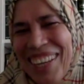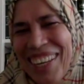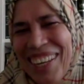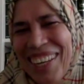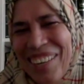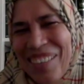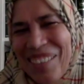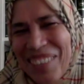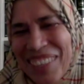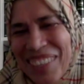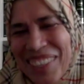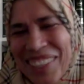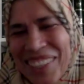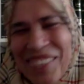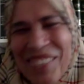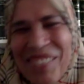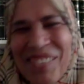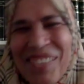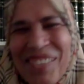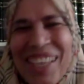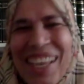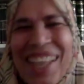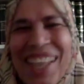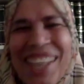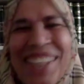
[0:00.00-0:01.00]
ta'ala forgive
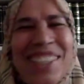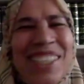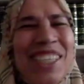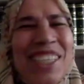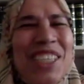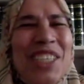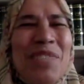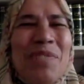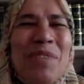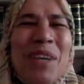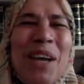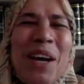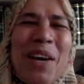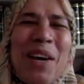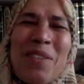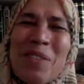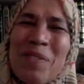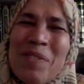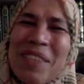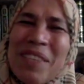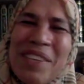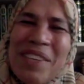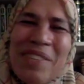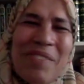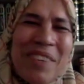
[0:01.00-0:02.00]
me and teach me how to
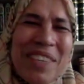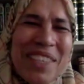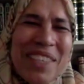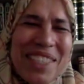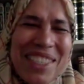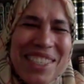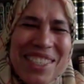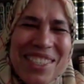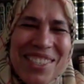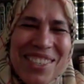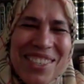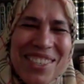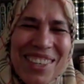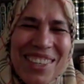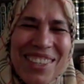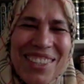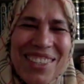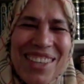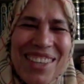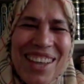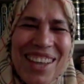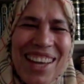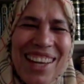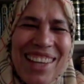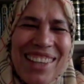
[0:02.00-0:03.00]
be a best teacher,
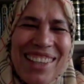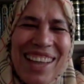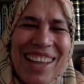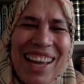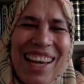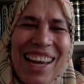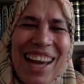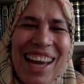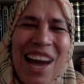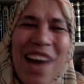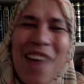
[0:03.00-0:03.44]
inshallah ta'ala.